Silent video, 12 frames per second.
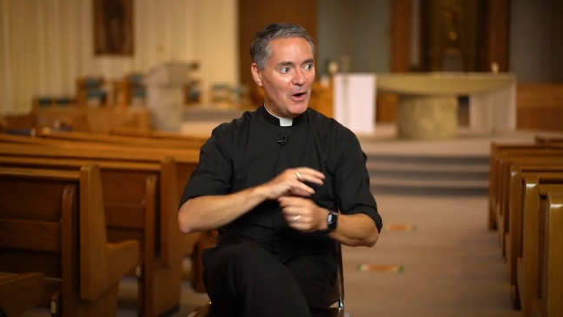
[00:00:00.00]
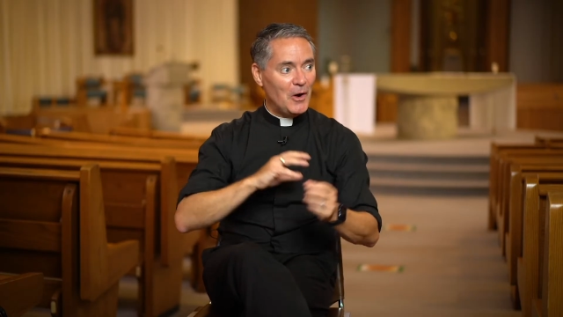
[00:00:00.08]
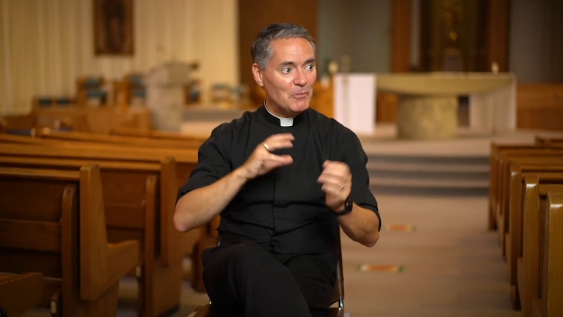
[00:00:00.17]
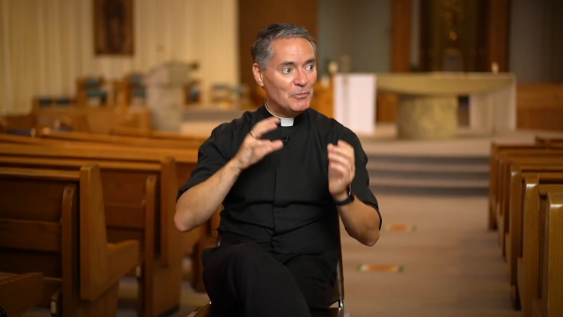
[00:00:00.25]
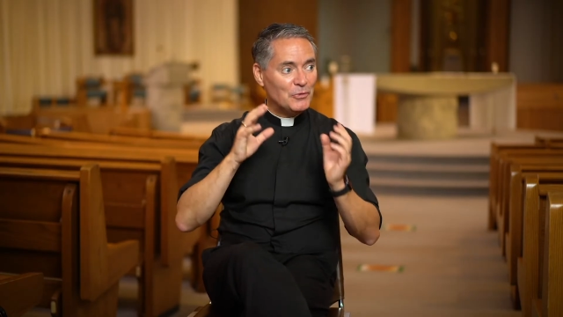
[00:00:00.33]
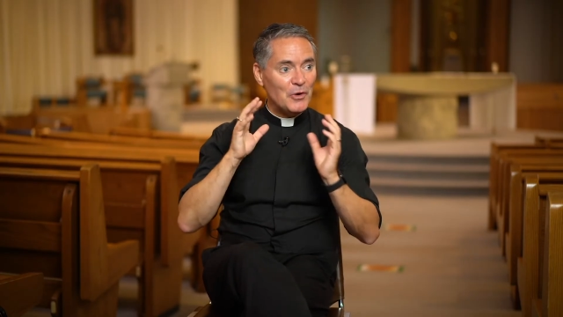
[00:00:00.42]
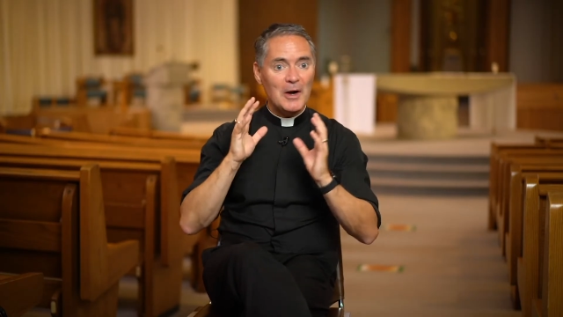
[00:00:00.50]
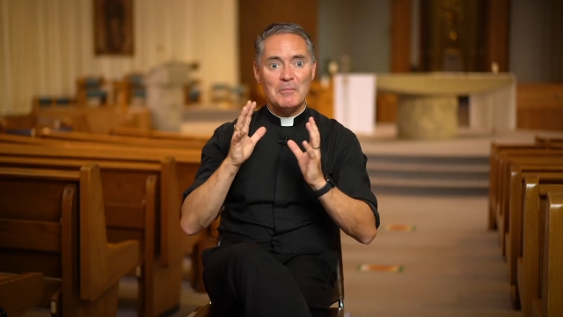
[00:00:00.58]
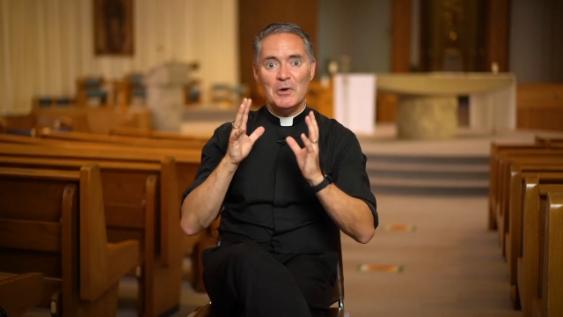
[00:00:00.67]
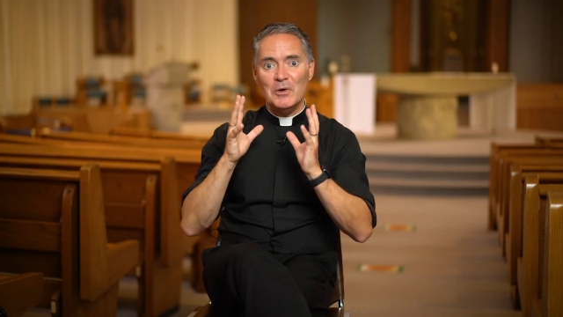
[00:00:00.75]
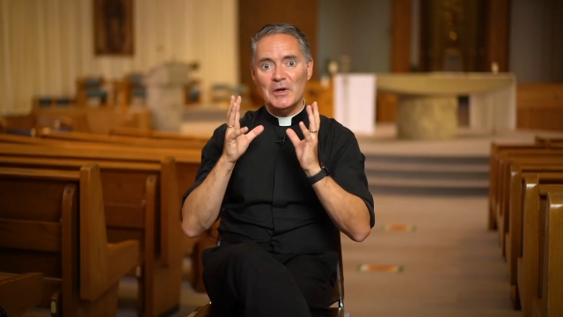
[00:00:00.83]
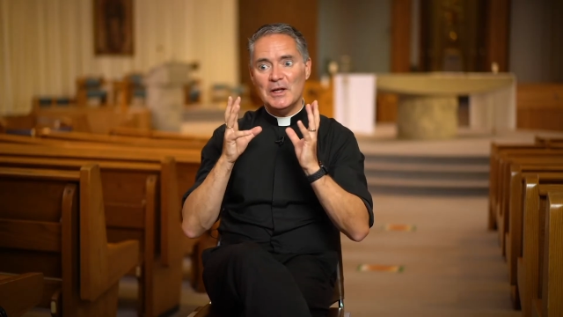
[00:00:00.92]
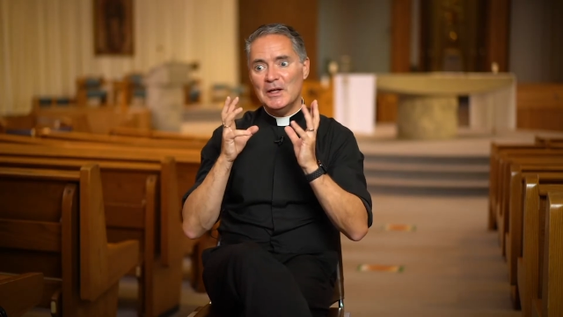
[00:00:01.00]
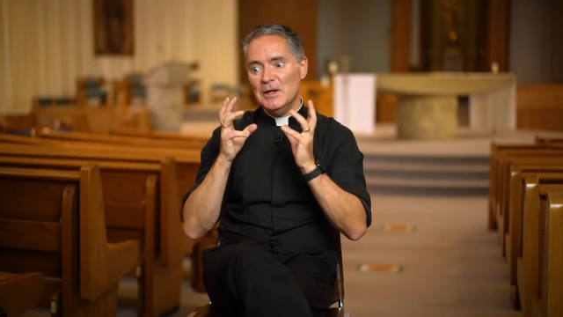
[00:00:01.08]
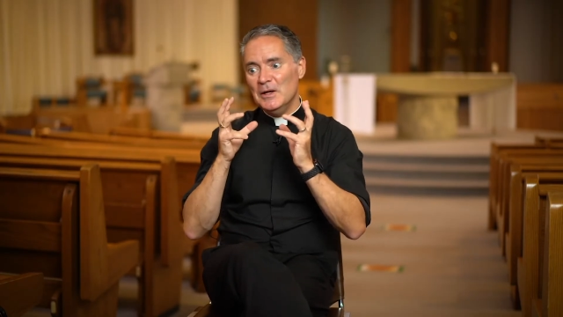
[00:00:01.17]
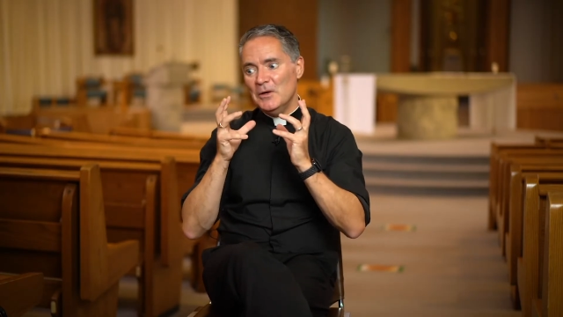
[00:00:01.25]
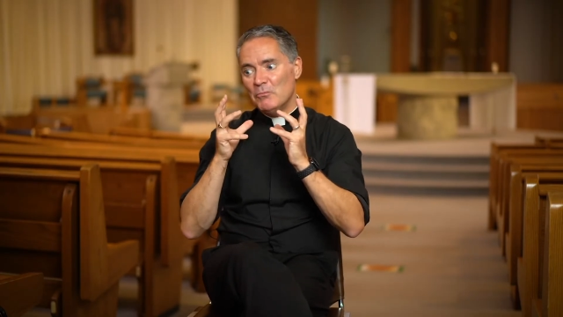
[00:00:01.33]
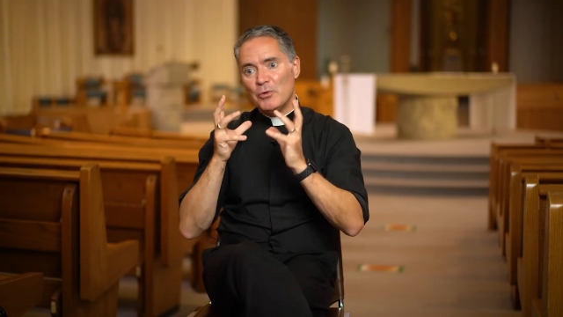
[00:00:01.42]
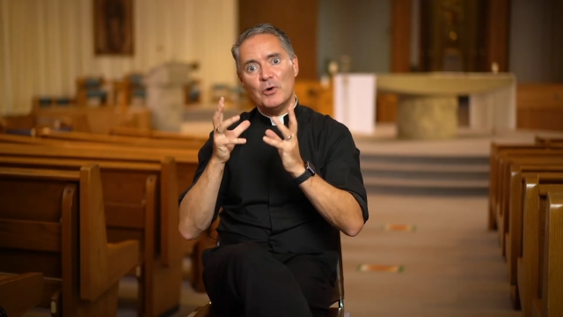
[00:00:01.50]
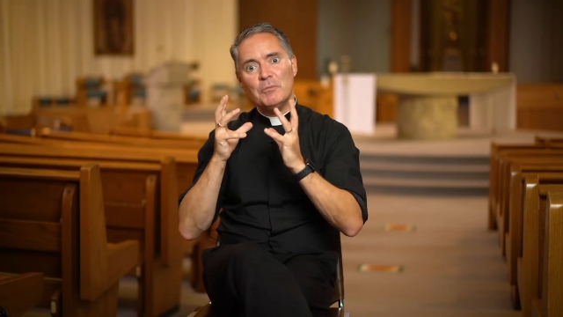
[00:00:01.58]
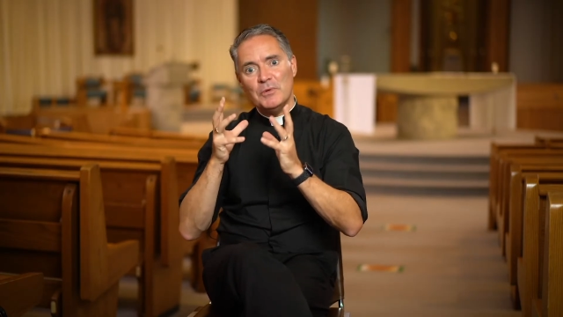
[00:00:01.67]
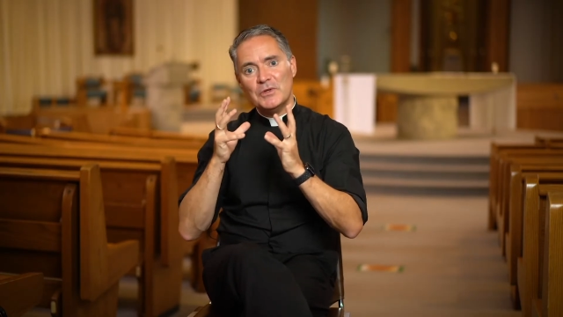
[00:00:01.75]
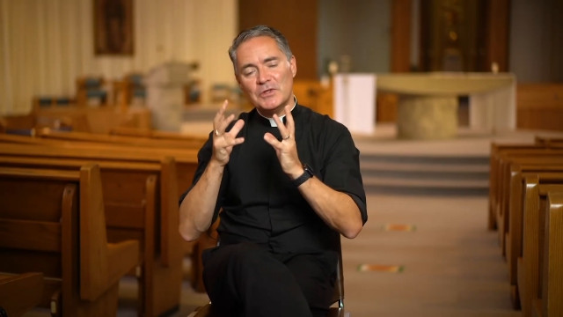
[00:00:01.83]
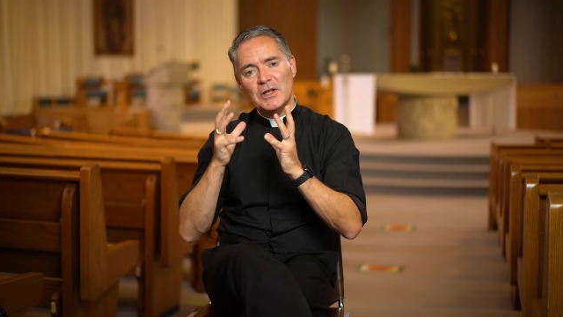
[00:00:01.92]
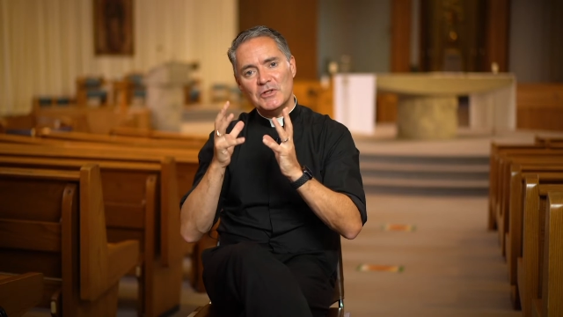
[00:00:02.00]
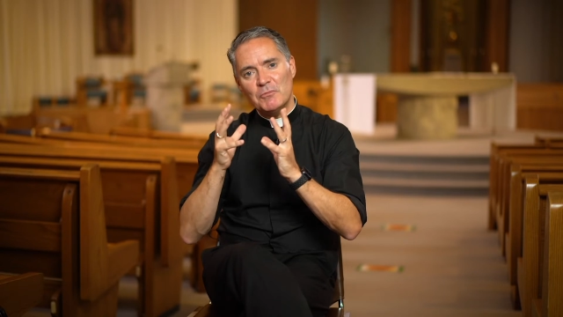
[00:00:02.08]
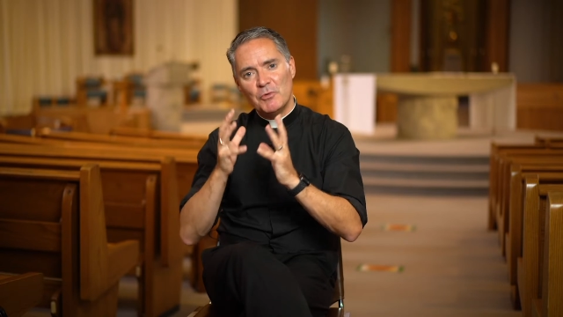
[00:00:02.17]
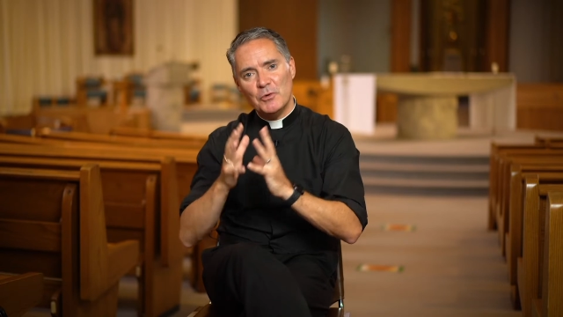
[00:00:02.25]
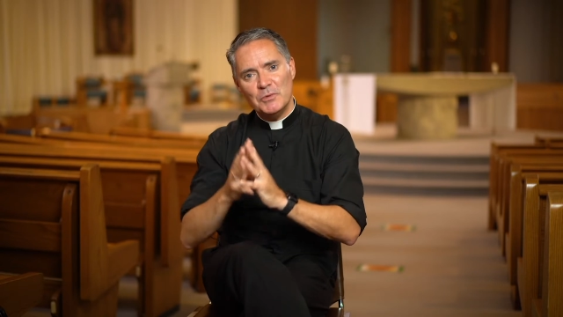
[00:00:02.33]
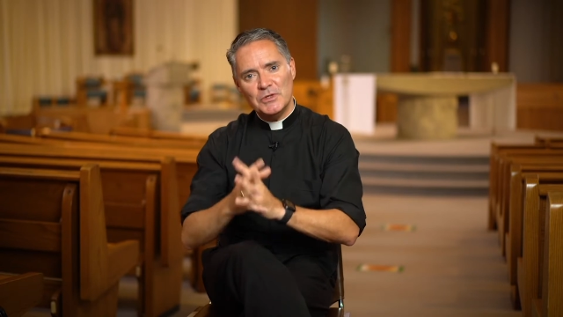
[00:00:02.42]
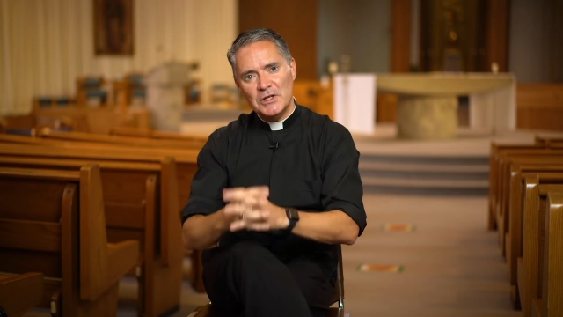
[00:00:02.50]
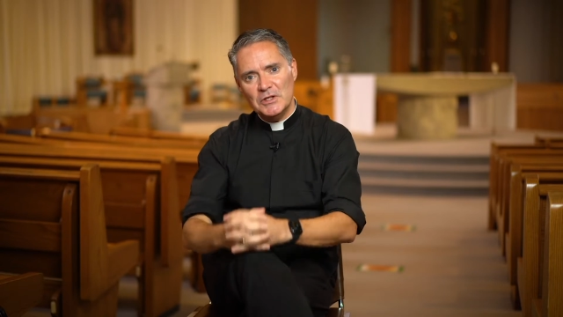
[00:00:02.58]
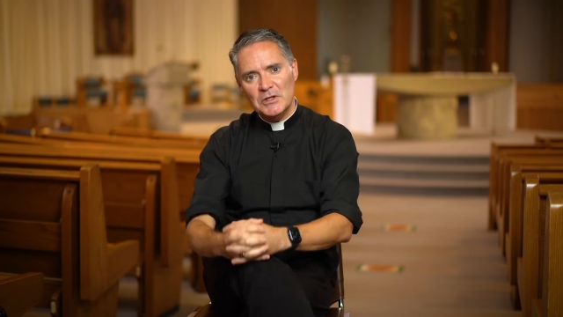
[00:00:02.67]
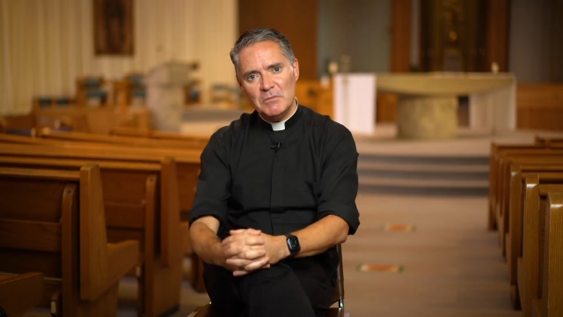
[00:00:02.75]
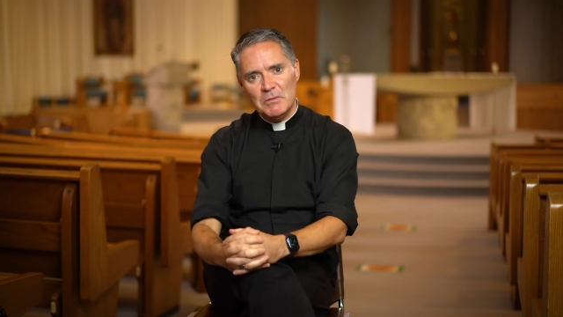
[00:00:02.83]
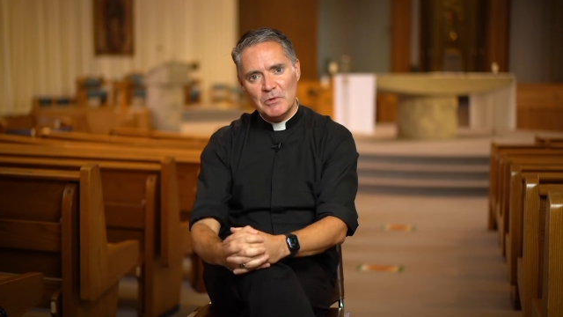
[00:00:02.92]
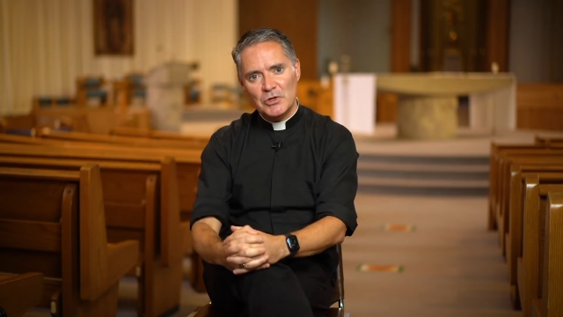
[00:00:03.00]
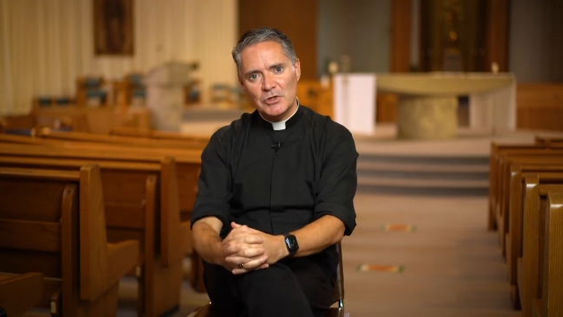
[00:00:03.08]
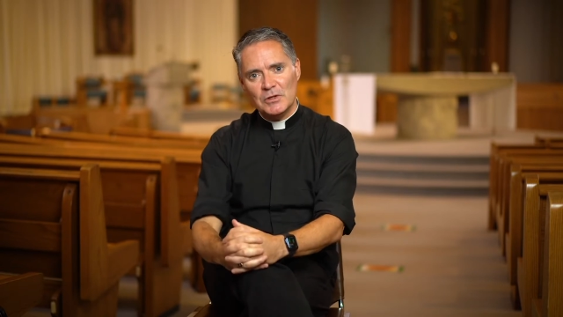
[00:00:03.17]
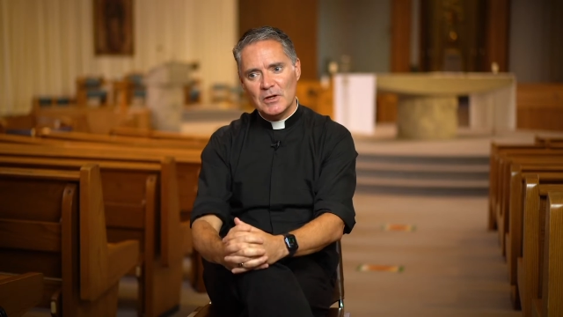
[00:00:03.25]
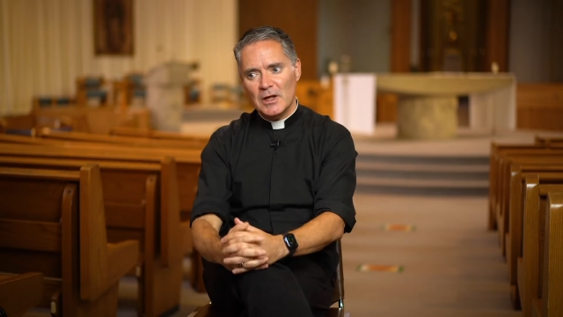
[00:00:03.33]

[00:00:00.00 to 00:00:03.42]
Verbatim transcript: our primary purpose, sense of purpose needs to be mission.